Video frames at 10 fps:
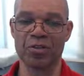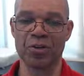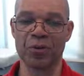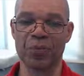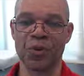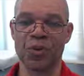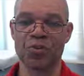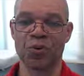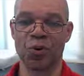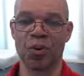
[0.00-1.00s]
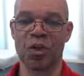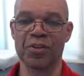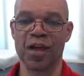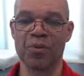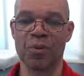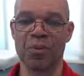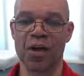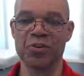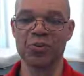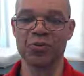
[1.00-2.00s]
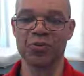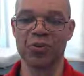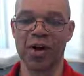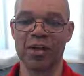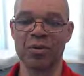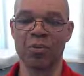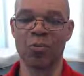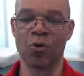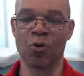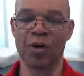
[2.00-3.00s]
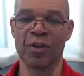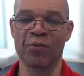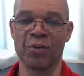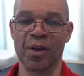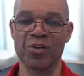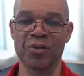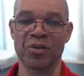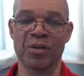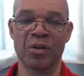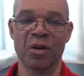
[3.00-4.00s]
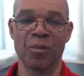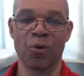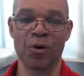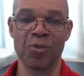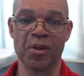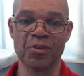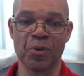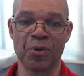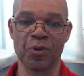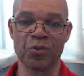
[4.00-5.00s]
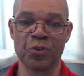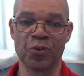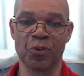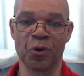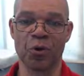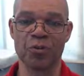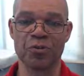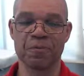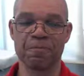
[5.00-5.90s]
So scroll on down through the modules to find more information, more things that will be useful for the course.